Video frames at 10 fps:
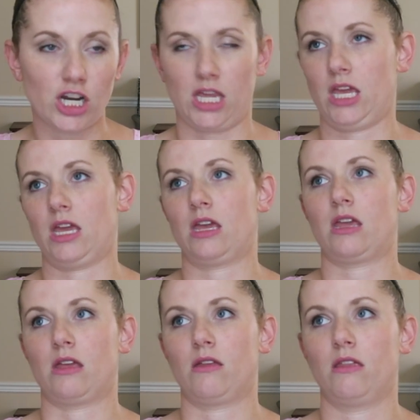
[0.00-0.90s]

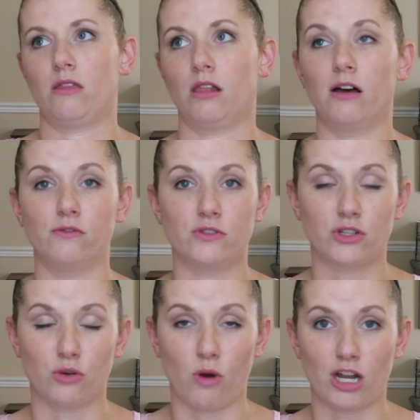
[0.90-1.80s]
He loves
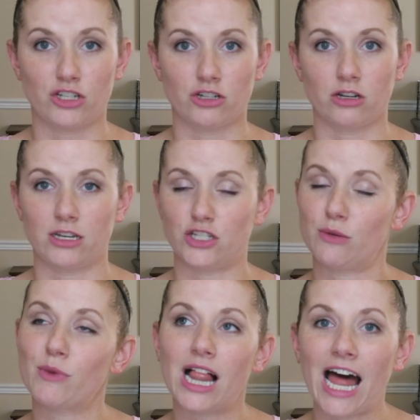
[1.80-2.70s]
to watch her in
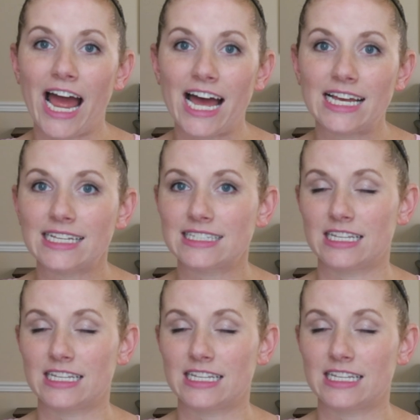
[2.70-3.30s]
gym class.